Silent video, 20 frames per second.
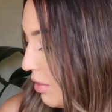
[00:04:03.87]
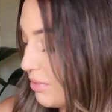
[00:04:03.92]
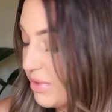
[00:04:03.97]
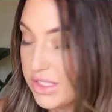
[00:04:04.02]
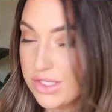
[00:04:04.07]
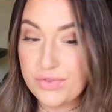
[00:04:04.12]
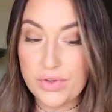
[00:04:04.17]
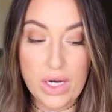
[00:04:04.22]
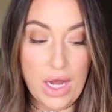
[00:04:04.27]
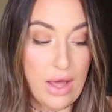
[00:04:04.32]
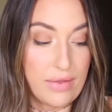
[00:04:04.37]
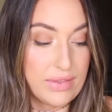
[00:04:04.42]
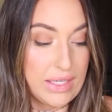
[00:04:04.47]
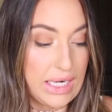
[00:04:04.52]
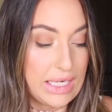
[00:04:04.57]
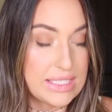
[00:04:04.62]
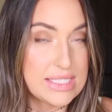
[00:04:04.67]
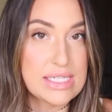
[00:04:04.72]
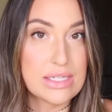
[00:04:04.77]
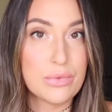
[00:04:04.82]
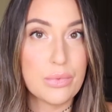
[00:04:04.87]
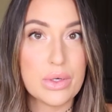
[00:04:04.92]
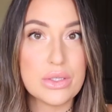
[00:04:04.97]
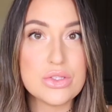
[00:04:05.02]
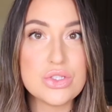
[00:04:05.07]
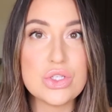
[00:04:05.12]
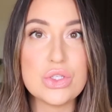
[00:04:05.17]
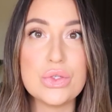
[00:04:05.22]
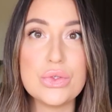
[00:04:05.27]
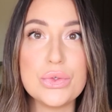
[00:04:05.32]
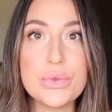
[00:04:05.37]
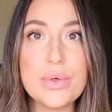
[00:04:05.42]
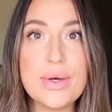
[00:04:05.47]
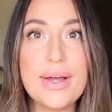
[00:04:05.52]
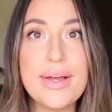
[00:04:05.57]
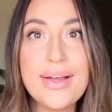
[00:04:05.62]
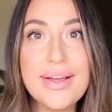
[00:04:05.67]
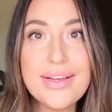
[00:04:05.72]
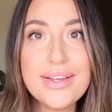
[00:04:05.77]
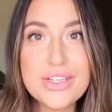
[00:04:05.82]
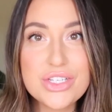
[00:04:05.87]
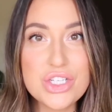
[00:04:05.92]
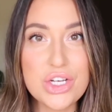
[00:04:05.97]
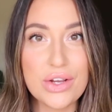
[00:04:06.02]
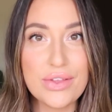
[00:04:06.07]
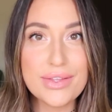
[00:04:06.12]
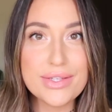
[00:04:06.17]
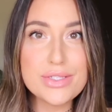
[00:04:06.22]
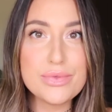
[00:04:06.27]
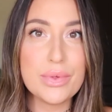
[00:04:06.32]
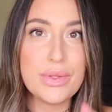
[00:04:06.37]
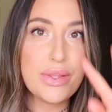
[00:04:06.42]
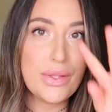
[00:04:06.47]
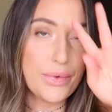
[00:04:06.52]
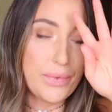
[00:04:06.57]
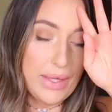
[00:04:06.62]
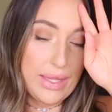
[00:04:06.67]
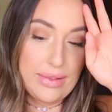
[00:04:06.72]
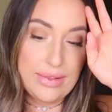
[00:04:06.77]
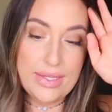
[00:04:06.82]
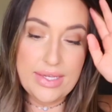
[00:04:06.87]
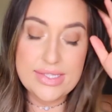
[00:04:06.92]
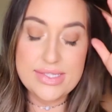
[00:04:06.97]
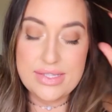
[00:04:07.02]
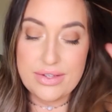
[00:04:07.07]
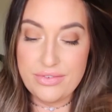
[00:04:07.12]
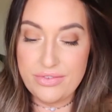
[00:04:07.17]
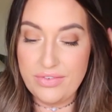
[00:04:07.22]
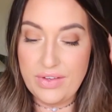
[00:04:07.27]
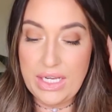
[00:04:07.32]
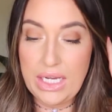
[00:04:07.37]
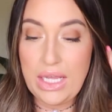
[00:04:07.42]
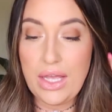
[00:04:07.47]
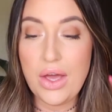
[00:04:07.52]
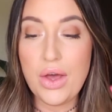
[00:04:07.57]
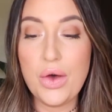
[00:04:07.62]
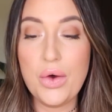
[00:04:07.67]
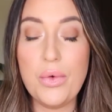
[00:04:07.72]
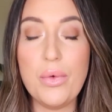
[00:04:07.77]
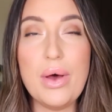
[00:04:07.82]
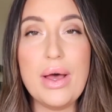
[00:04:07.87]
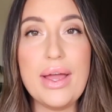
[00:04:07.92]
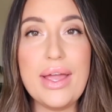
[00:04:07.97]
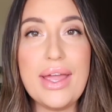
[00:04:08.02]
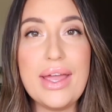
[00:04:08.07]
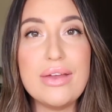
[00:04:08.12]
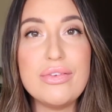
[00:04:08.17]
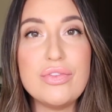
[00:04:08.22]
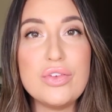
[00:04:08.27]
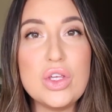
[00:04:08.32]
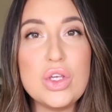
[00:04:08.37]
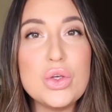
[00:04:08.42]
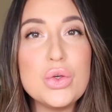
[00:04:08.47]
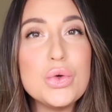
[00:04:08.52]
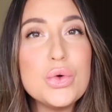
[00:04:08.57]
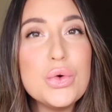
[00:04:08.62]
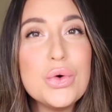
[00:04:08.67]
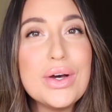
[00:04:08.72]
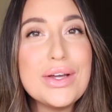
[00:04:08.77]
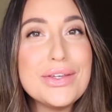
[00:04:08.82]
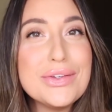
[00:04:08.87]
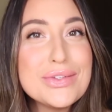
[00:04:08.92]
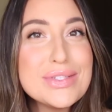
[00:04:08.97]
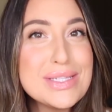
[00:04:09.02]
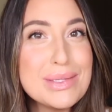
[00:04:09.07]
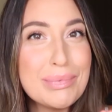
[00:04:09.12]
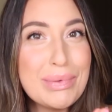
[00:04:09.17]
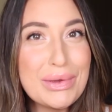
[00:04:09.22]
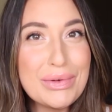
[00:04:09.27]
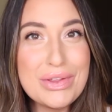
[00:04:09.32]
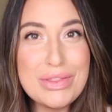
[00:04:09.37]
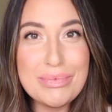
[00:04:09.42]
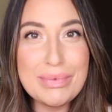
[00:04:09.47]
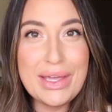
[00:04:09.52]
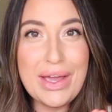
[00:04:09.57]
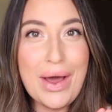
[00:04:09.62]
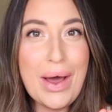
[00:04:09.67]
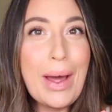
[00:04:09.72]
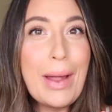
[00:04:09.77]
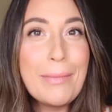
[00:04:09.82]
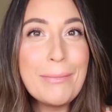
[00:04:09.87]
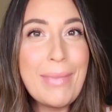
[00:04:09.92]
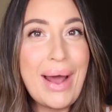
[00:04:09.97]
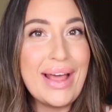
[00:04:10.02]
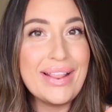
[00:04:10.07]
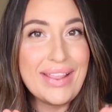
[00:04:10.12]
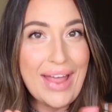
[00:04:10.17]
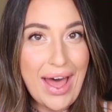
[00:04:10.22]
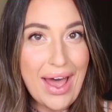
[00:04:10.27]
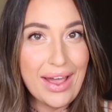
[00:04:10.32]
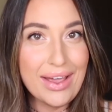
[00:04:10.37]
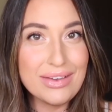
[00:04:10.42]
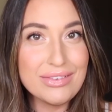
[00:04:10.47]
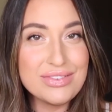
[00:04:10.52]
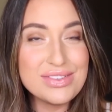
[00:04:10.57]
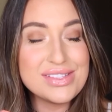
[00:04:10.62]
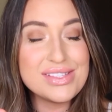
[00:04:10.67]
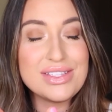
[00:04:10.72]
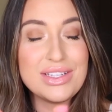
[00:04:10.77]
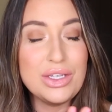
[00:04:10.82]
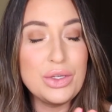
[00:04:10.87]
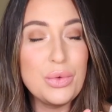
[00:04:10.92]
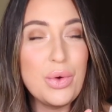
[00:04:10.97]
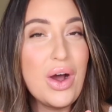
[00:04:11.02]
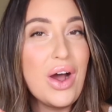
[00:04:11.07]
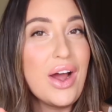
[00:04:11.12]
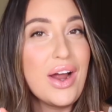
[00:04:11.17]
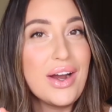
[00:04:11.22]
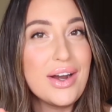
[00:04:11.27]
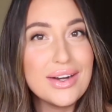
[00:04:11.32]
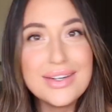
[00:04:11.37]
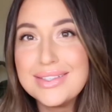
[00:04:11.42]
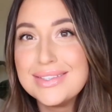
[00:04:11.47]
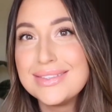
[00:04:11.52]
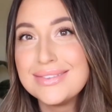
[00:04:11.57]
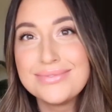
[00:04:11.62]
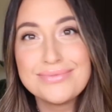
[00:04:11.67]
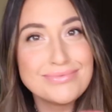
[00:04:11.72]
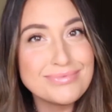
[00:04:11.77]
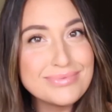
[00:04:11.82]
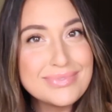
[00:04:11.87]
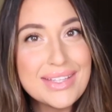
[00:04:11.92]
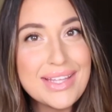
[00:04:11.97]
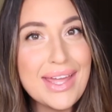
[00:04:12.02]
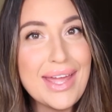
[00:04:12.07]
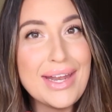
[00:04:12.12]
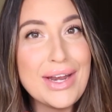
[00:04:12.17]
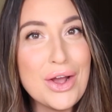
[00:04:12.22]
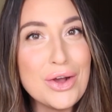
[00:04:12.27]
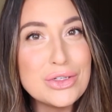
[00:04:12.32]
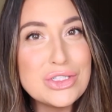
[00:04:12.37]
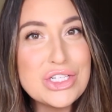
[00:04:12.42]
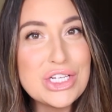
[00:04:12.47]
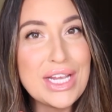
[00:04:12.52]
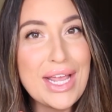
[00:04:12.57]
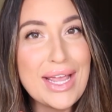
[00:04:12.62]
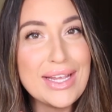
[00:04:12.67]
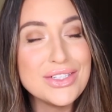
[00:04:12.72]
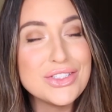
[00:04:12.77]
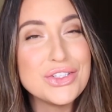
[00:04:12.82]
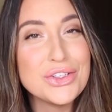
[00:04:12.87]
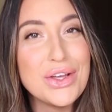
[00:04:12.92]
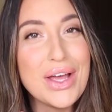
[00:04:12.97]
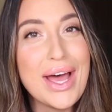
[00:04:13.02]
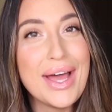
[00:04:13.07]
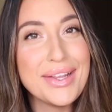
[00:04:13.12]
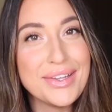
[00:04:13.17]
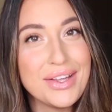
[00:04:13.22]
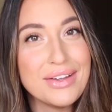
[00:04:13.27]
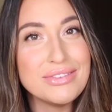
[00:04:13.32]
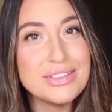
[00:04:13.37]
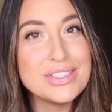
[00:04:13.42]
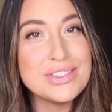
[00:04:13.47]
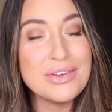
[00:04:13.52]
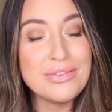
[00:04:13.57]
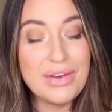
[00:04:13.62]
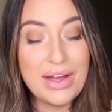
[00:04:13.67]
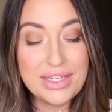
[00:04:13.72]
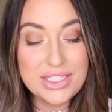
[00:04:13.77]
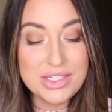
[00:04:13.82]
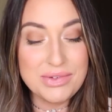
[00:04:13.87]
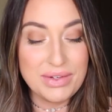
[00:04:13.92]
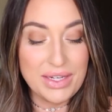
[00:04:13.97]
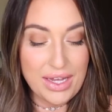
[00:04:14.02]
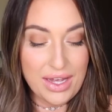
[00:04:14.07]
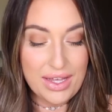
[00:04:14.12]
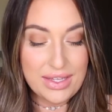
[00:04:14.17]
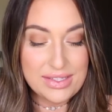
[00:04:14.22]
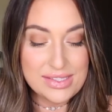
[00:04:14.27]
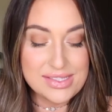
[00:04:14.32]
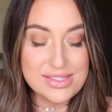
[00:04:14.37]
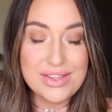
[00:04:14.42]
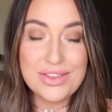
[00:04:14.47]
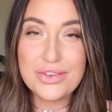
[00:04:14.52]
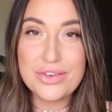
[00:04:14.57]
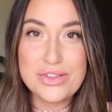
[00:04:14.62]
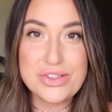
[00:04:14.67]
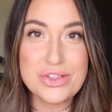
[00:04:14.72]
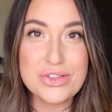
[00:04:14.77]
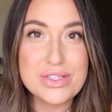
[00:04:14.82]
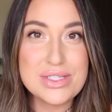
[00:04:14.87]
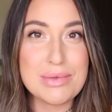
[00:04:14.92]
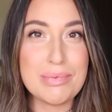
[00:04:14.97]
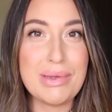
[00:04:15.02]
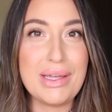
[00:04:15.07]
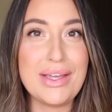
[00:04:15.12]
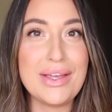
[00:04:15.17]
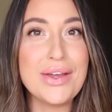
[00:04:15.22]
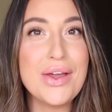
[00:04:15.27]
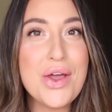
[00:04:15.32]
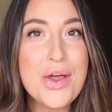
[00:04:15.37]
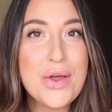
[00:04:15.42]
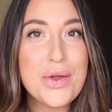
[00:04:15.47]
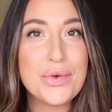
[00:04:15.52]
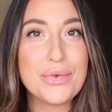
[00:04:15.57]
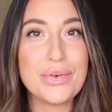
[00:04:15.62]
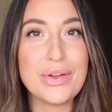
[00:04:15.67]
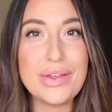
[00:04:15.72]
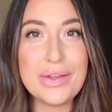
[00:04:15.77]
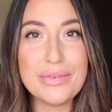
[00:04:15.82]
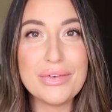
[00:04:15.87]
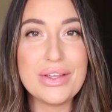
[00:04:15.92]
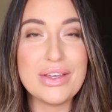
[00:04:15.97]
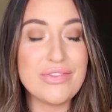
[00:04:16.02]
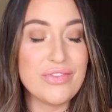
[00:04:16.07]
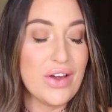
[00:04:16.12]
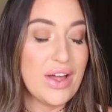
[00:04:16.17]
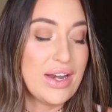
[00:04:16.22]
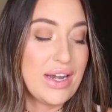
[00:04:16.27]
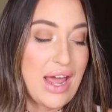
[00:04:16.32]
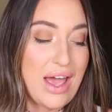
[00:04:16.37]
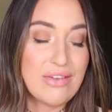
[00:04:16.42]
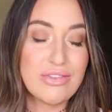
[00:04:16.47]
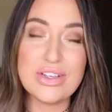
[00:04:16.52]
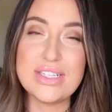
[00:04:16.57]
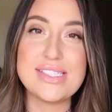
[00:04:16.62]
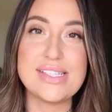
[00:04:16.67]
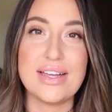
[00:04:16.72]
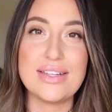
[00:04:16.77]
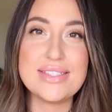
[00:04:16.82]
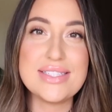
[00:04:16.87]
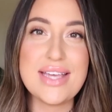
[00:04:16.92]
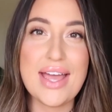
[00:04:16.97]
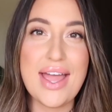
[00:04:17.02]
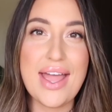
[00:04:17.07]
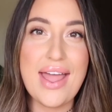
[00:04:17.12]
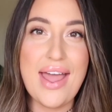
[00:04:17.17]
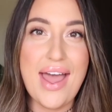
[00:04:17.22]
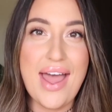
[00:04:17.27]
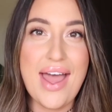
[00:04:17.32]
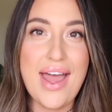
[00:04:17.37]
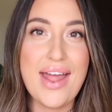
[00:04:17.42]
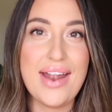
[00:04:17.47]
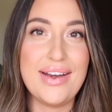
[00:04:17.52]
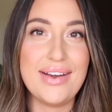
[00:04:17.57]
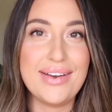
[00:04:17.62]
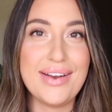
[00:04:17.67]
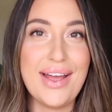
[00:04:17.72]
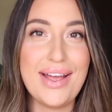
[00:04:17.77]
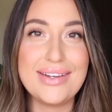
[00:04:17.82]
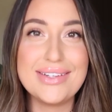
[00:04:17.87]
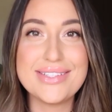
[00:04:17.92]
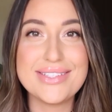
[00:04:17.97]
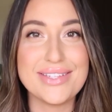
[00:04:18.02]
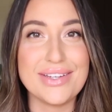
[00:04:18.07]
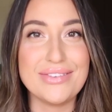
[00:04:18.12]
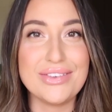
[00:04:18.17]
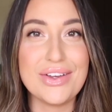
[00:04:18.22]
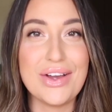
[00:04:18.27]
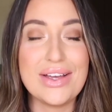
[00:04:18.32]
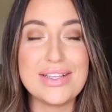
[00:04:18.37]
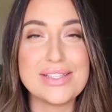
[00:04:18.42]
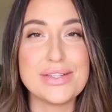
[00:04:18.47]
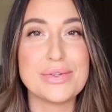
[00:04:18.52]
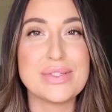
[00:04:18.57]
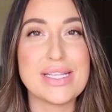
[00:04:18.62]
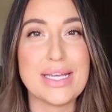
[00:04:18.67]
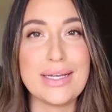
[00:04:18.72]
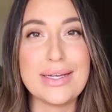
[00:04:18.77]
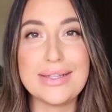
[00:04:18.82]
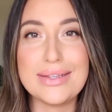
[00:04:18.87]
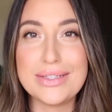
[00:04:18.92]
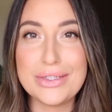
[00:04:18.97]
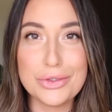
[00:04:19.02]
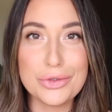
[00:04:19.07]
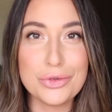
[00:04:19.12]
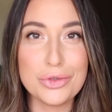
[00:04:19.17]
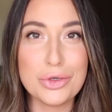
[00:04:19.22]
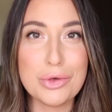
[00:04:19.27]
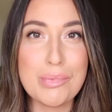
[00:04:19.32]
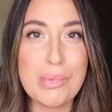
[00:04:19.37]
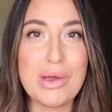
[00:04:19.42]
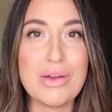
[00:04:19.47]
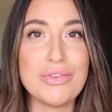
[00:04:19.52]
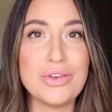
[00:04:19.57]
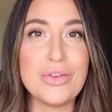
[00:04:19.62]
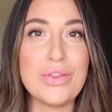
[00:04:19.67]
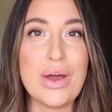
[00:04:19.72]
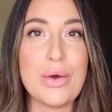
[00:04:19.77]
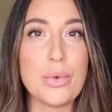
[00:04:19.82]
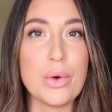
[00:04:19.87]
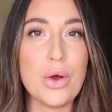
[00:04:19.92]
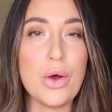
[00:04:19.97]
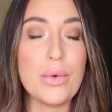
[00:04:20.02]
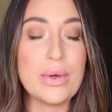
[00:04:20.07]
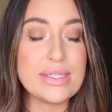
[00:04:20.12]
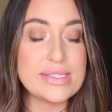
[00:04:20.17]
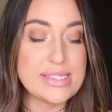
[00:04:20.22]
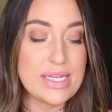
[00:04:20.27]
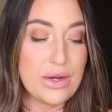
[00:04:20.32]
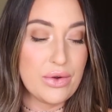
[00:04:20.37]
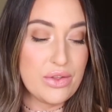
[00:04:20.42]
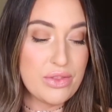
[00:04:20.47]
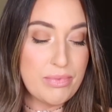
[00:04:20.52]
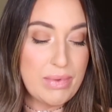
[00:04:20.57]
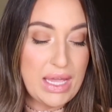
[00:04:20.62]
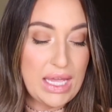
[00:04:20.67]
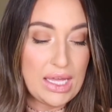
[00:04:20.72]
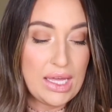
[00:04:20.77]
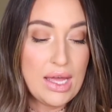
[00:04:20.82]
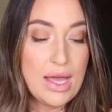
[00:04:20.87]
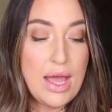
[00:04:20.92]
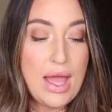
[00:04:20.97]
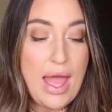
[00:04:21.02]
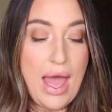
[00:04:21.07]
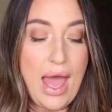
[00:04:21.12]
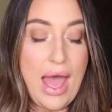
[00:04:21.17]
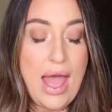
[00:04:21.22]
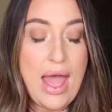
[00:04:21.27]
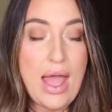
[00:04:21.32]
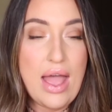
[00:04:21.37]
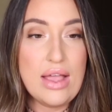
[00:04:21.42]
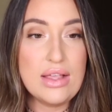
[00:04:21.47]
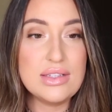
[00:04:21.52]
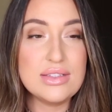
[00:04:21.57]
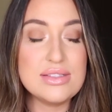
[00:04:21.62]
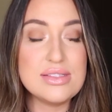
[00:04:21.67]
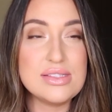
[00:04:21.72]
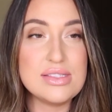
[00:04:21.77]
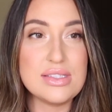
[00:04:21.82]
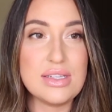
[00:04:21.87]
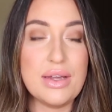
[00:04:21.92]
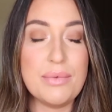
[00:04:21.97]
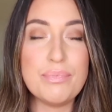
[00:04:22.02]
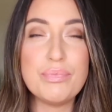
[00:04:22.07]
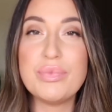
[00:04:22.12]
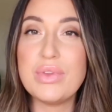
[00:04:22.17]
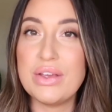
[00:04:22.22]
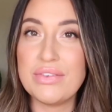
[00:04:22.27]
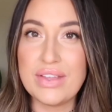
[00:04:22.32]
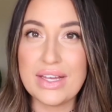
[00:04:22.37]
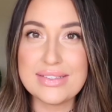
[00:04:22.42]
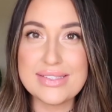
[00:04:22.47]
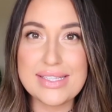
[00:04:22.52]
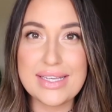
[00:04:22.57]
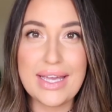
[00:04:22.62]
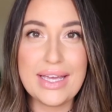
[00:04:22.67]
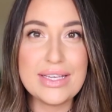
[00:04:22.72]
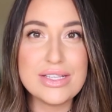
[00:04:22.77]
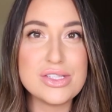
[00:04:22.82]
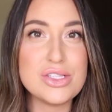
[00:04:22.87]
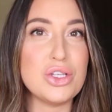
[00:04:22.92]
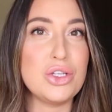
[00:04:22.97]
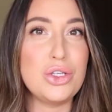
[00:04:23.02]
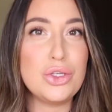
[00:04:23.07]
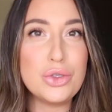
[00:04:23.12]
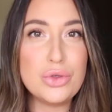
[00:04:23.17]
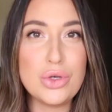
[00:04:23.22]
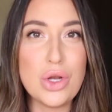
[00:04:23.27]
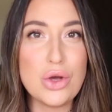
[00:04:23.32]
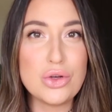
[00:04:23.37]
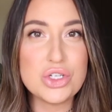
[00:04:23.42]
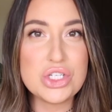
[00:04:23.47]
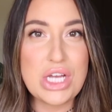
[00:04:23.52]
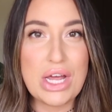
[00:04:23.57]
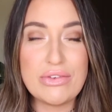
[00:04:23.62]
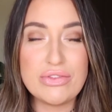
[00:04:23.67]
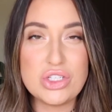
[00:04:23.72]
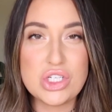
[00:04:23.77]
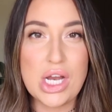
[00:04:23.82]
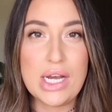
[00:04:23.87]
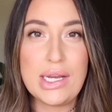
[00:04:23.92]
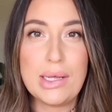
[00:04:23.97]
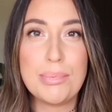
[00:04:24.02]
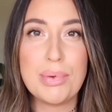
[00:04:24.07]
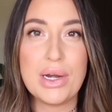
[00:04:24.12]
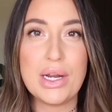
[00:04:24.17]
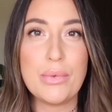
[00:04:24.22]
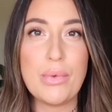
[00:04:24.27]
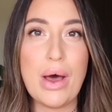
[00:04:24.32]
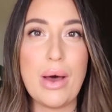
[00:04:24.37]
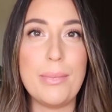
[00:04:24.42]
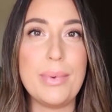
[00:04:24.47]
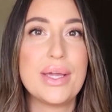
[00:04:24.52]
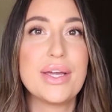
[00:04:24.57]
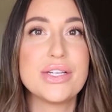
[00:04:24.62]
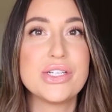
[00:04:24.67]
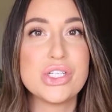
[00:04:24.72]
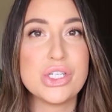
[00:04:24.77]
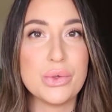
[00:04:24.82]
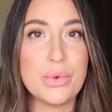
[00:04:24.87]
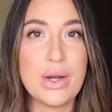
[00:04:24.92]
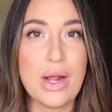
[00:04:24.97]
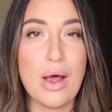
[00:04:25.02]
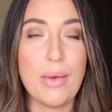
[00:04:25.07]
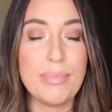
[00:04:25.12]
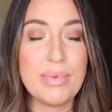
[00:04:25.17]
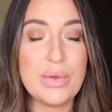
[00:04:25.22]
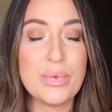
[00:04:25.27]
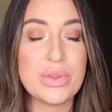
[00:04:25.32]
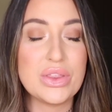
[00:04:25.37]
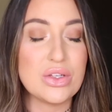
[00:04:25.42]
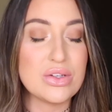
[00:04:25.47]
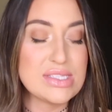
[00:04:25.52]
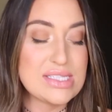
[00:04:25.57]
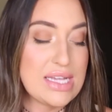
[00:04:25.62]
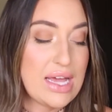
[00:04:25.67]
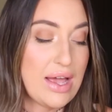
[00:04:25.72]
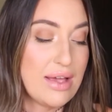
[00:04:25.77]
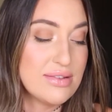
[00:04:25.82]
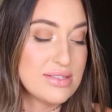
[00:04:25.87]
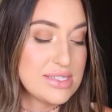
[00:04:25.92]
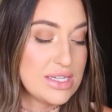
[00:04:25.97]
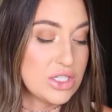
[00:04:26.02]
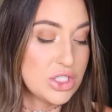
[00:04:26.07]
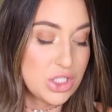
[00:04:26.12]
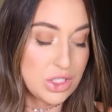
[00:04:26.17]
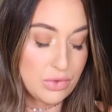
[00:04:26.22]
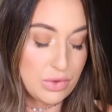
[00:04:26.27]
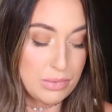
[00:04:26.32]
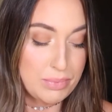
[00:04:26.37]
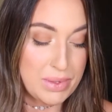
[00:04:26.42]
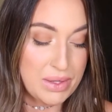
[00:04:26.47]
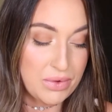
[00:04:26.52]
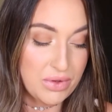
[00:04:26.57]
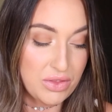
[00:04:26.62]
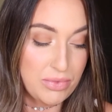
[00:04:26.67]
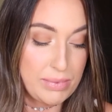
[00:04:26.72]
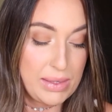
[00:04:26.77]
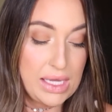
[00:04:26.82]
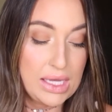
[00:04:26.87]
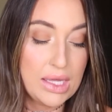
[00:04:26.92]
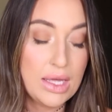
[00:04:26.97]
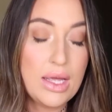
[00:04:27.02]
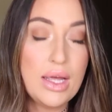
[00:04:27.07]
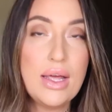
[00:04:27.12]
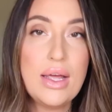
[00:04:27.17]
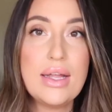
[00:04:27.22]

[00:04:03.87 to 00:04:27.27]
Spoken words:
almost forgot that I did want to share this with you in this video. If you used to be with me on my lives, you are an OG angel. I love you so much because those used to be really, really fun every Sunday, and I just love you guys. It was like a little group of you that were always there with me, and if that's the case, you know Chef Jenny pretty well because she would help me with those lives and she would be with me.